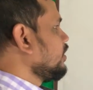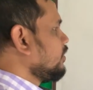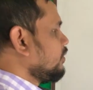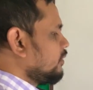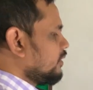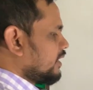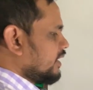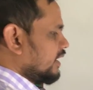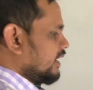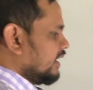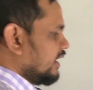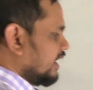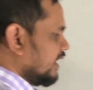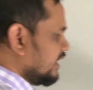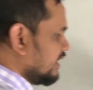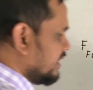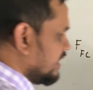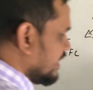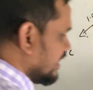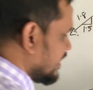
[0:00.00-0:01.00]
Okay,
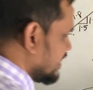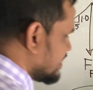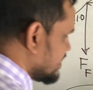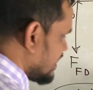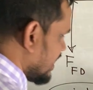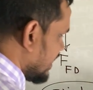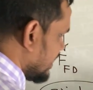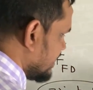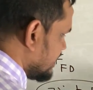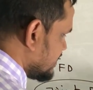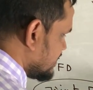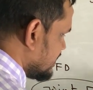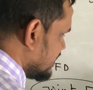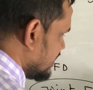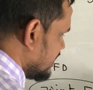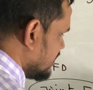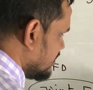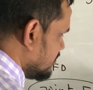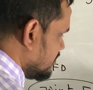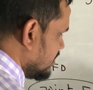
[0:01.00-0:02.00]
and take a sign.
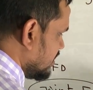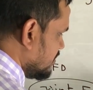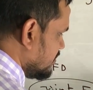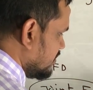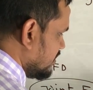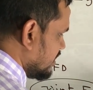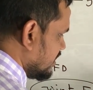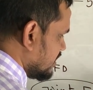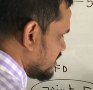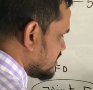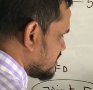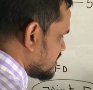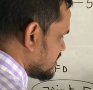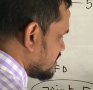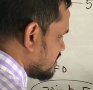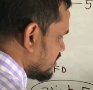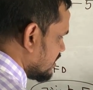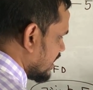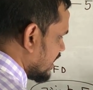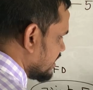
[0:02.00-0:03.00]
Say we will
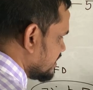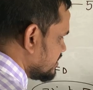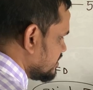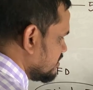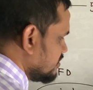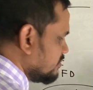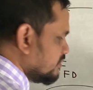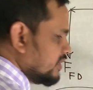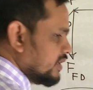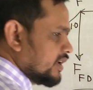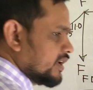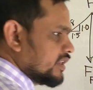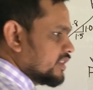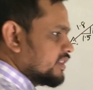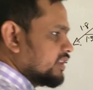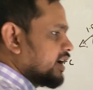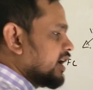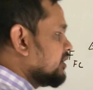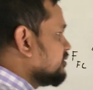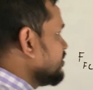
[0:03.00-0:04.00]
assume
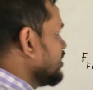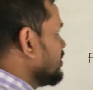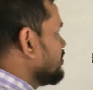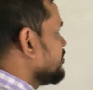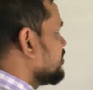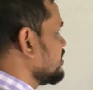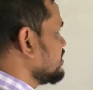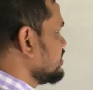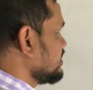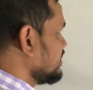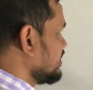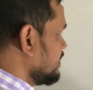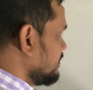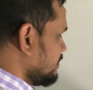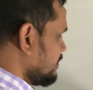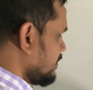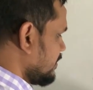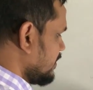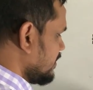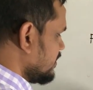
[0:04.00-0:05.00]
that way positive.
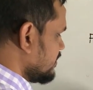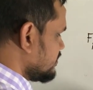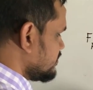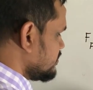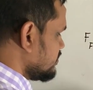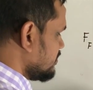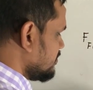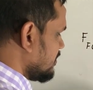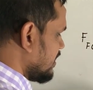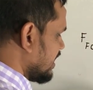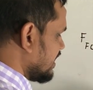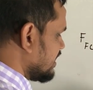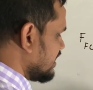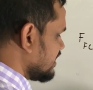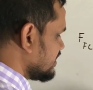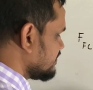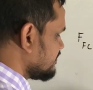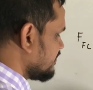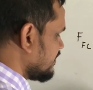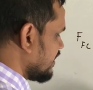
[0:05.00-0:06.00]
So
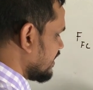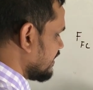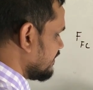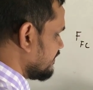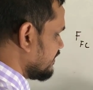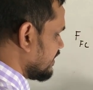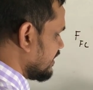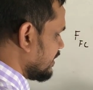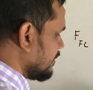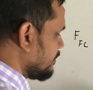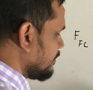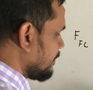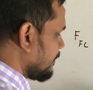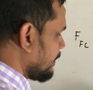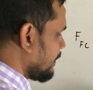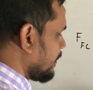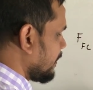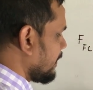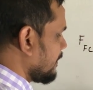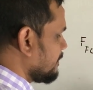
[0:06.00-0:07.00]
minus 5 keep,
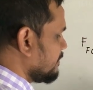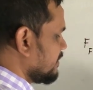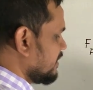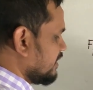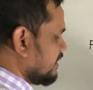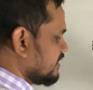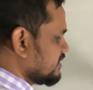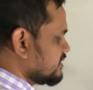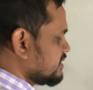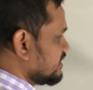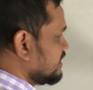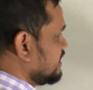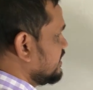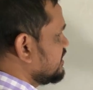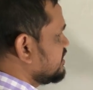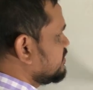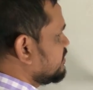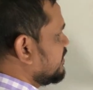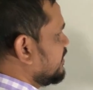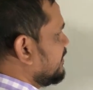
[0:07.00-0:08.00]
because
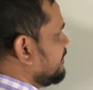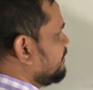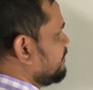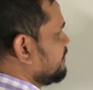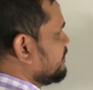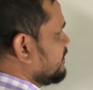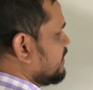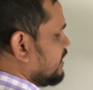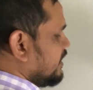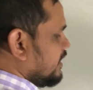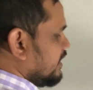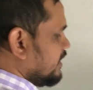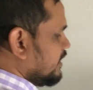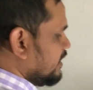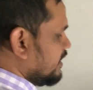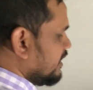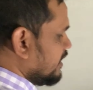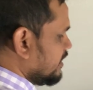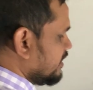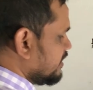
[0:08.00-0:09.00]
this way.
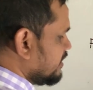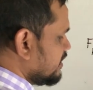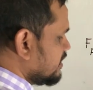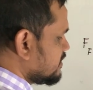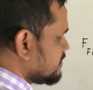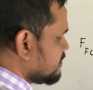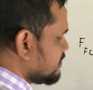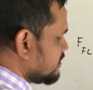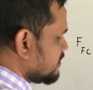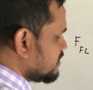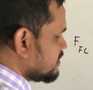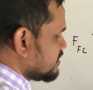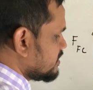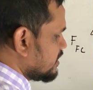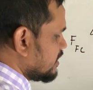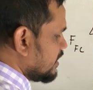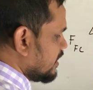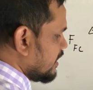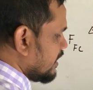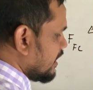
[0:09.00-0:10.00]
Then this force
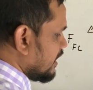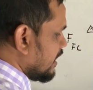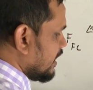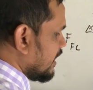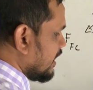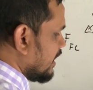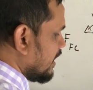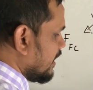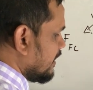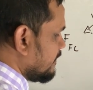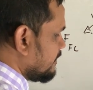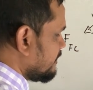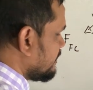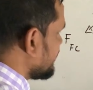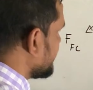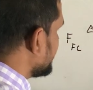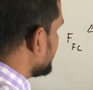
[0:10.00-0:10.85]
FC.